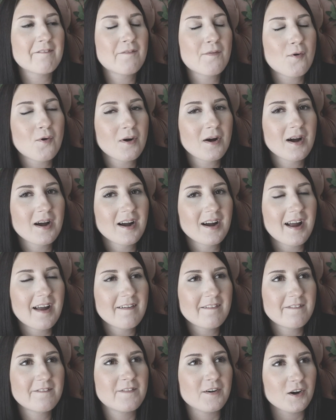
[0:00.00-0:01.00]
for
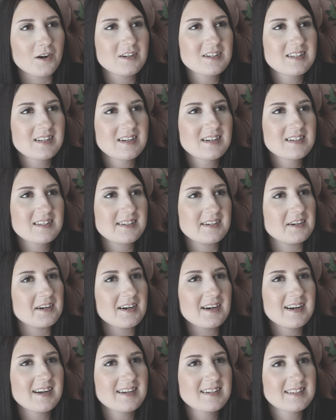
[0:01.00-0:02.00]
a first in a
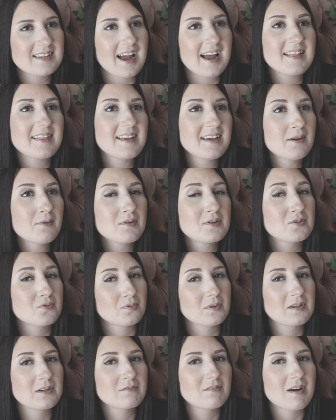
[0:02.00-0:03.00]
series, I think it was really